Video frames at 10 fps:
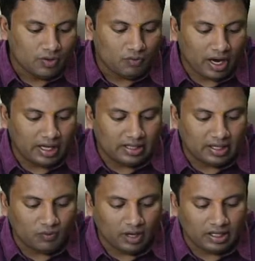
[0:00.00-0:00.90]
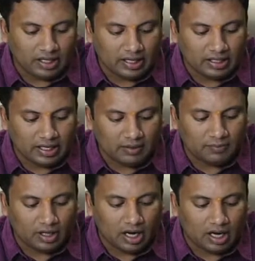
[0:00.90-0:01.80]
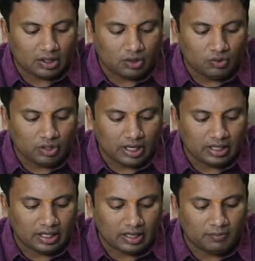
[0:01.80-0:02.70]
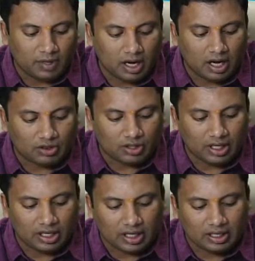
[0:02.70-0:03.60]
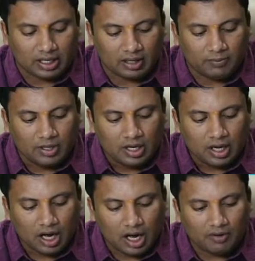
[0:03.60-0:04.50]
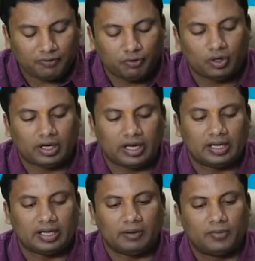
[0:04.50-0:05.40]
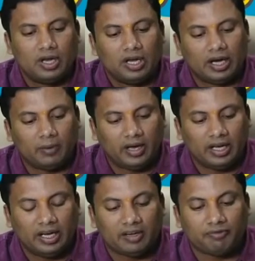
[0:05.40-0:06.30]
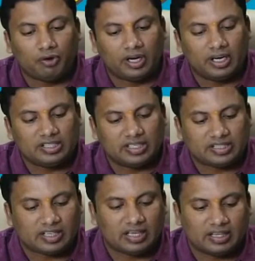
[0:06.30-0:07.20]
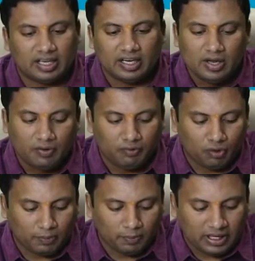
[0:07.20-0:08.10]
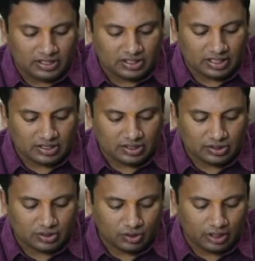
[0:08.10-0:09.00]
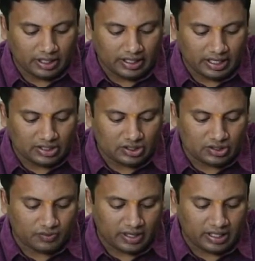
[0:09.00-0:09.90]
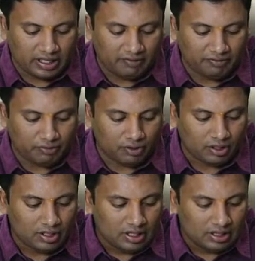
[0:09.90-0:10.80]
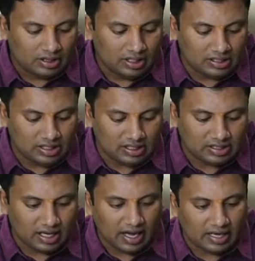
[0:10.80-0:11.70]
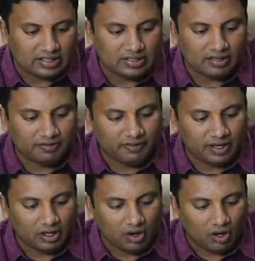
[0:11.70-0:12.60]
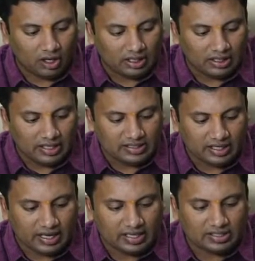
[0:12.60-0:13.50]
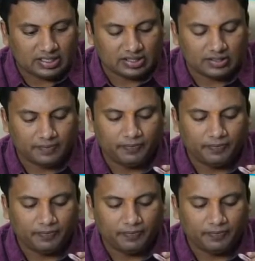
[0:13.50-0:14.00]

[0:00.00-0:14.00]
Either 1 can come, or 2 can come, or 3 can come, or 4 can come. Remaining 4 digits are there, 4 places. So, it is 24. This is the answer for all these cases.